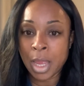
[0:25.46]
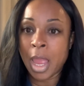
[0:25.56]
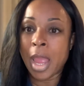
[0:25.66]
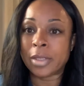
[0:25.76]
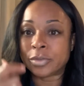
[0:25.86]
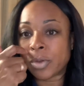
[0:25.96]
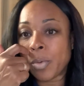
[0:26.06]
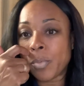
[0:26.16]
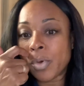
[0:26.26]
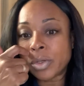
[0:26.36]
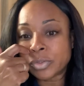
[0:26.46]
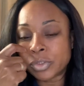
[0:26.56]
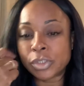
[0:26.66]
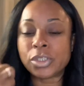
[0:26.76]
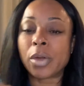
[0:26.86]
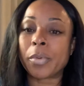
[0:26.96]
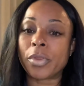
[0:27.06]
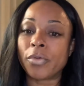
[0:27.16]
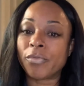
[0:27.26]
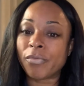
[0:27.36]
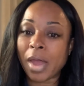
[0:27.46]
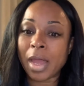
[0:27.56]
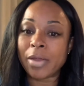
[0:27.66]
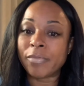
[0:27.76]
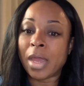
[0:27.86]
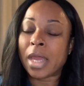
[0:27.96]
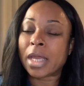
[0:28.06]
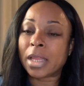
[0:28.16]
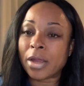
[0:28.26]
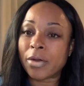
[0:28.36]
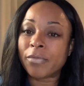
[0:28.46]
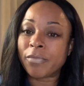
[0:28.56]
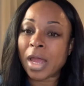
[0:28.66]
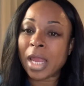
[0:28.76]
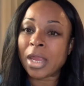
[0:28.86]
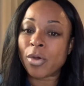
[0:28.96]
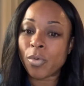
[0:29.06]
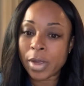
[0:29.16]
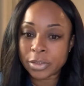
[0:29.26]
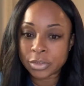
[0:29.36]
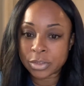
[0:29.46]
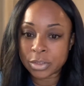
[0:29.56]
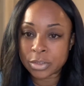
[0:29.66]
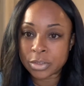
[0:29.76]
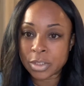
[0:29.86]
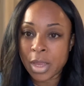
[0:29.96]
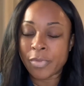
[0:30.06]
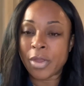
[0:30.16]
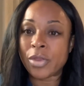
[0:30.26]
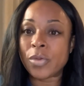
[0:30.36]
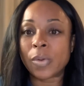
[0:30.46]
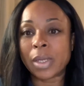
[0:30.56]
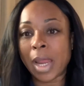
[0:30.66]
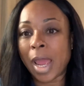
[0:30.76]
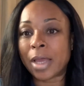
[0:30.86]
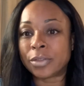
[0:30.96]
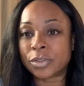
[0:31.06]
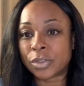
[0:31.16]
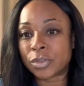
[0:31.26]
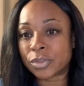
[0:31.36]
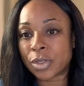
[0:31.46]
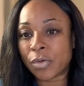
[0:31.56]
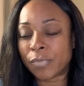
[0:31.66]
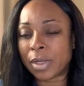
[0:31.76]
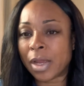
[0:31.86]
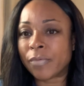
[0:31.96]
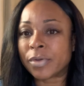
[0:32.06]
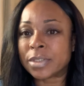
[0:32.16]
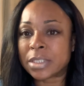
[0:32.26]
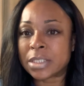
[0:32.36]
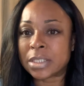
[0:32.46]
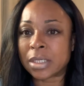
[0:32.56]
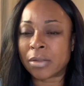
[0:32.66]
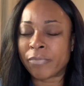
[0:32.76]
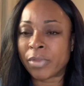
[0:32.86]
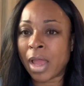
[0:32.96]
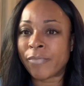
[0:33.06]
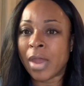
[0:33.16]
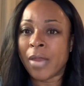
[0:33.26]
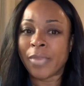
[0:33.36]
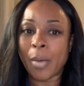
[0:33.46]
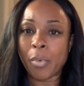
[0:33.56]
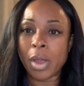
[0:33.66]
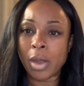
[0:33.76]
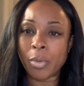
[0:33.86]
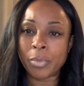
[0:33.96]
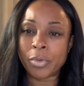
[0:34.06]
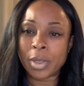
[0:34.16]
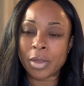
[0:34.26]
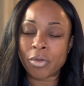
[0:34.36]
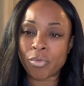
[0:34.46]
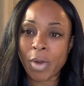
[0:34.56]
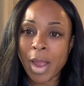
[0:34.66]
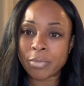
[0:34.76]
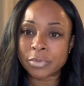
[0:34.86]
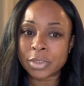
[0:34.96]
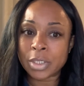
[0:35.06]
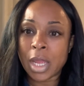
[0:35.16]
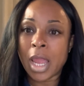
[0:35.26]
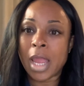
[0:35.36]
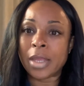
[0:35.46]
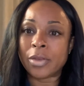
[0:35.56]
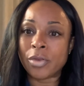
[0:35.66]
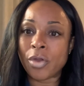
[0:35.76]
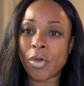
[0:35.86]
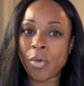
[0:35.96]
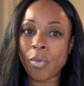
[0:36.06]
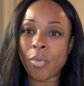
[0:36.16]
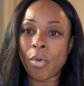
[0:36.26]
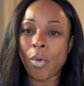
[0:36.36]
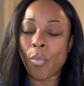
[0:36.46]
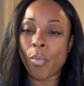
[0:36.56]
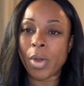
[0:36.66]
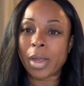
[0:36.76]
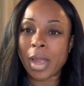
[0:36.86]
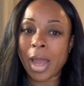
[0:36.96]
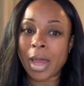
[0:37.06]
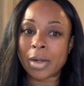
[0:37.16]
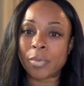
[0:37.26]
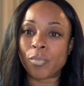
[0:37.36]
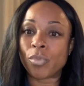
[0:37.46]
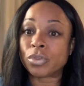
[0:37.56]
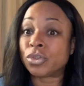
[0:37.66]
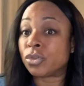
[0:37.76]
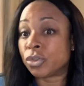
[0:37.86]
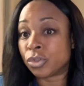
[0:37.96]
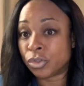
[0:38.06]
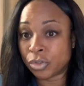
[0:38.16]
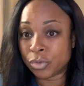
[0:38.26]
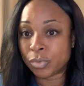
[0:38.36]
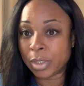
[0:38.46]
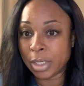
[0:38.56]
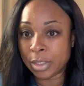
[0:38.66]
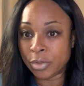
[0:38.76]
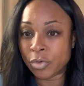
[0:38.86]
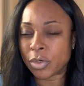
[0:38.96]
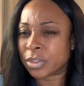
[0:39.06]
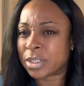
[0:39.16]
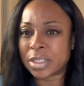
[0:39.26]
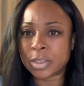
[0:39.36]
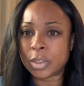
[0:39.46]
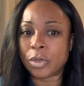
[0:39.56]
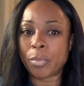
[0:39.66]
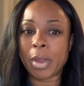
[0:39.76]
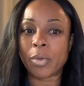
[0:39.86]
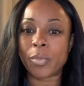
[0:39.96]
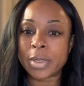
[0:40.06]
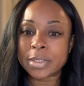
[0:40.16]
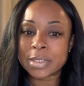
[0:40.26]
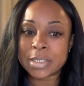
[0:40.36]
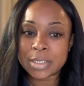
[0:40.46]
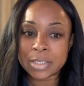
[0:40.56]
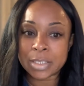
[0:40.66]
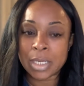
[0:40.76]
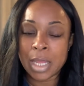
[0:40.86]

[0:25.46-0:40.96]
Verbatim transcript: And so I want to share with you five clarifying questions that you can ask yourself in every season of life that will help you get grounded and know what God wants you to do in your season, no matter what season